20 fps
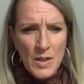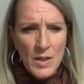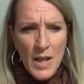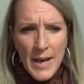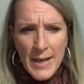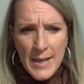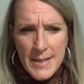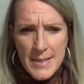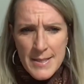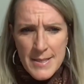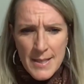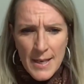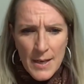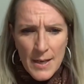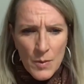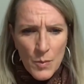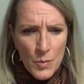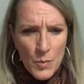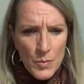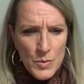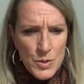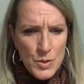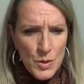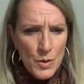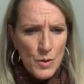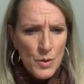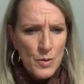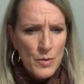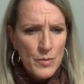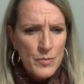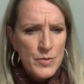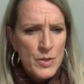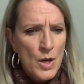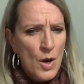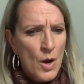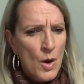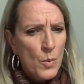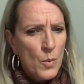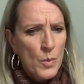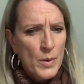clients I served,